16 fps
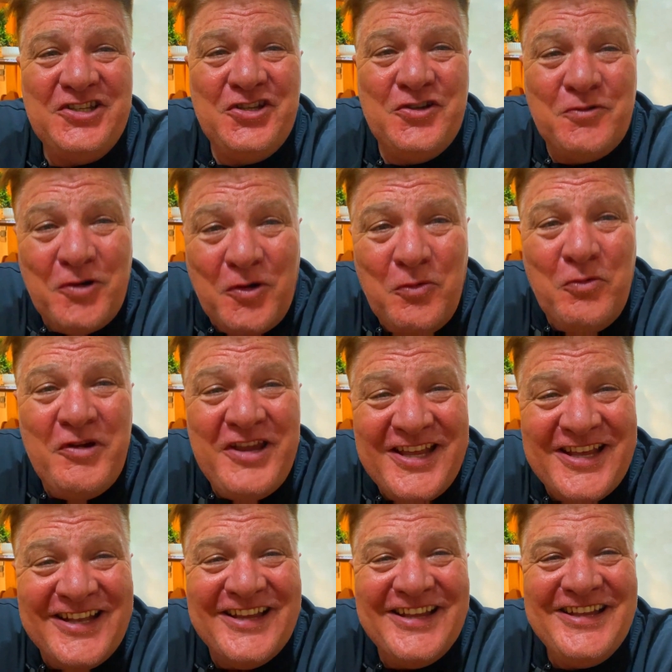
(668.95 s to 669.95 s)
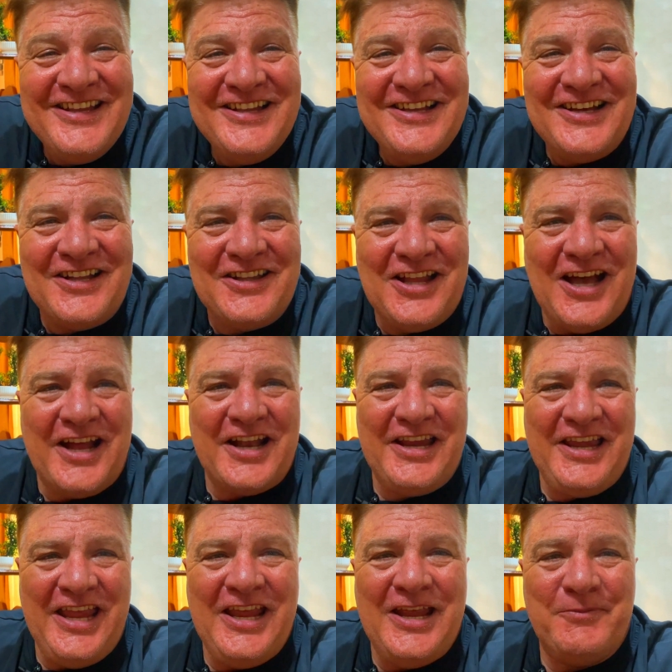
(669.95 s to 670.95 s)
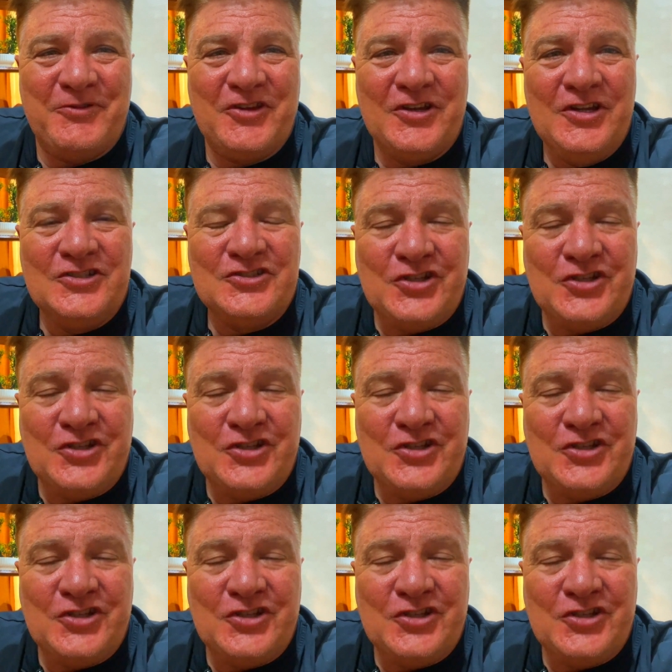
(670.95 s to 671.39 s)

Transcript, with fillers: you will win a lot of games.